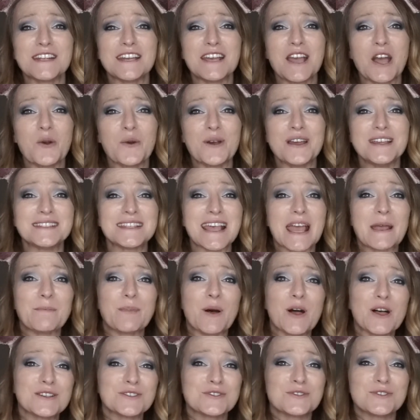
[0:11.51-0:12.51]
video is a
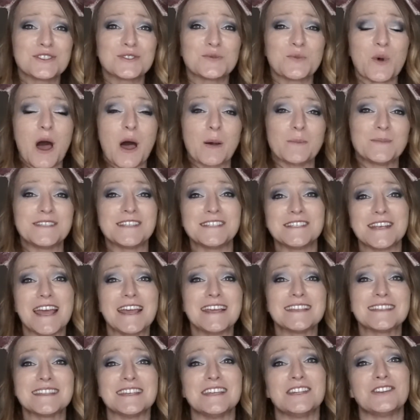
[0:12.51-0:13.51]
puzzle swap.
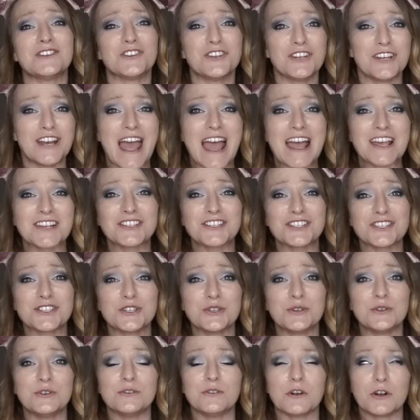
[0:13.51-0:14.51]
Today is
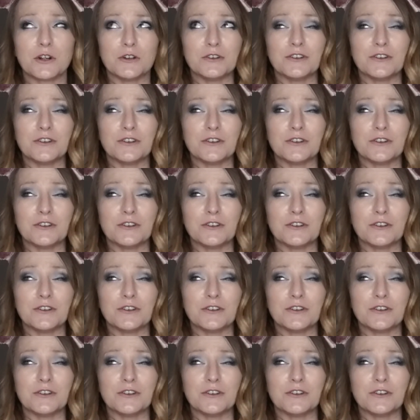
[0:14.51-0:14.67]
national